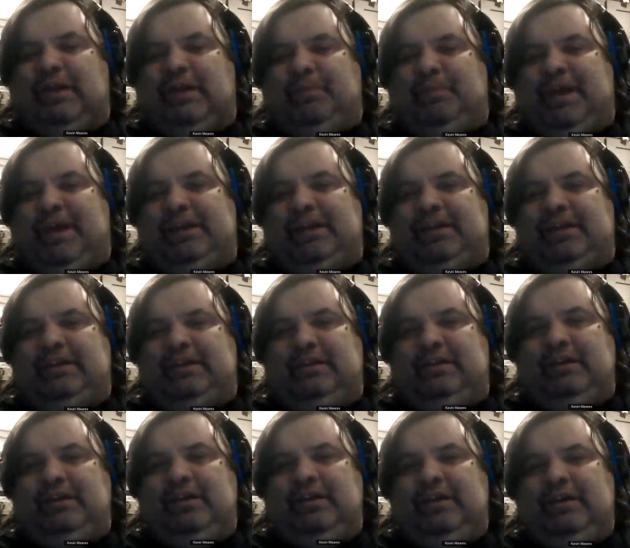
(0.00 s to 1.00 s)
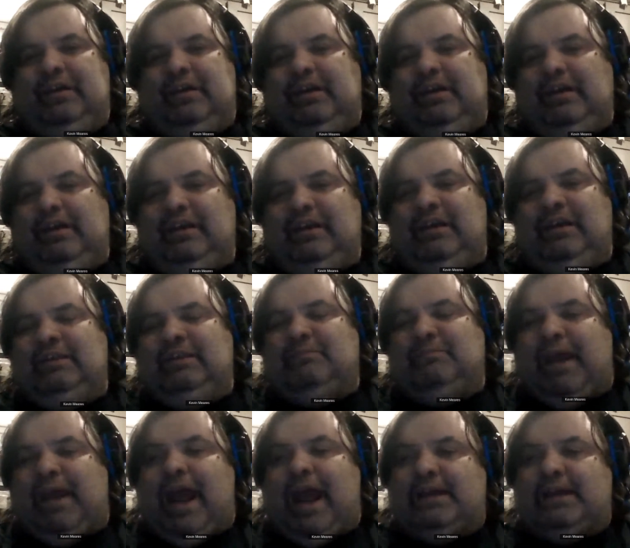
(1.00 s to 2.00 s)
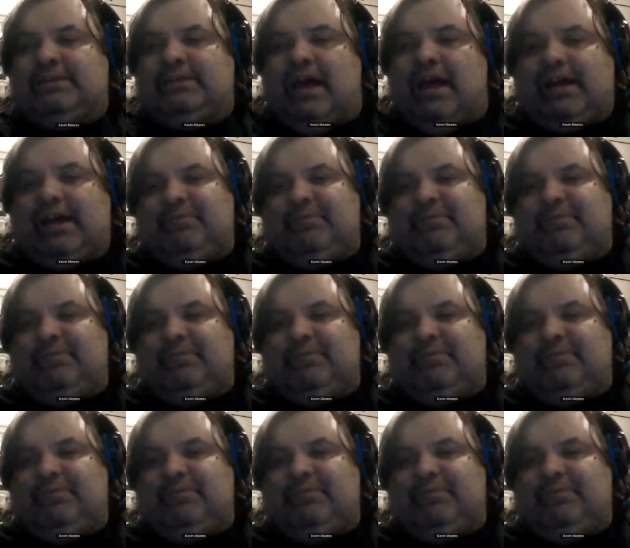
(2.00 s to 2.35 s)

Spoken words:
get pain in my eye